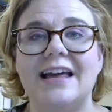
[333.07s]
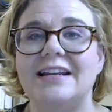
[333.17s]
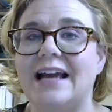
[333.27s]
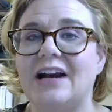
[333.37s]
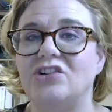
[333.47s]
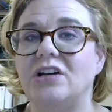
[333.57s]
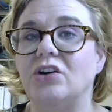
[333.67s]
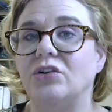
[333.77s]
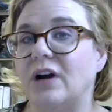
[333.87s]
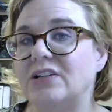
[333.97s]
that is actually
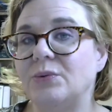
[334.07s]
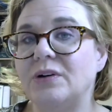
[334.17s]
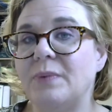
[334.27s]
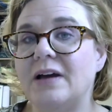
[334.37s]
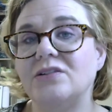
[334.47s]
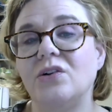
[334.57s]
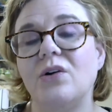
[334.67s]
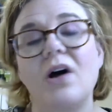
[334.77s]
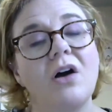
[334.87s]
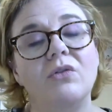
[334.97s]
a crossword puzzle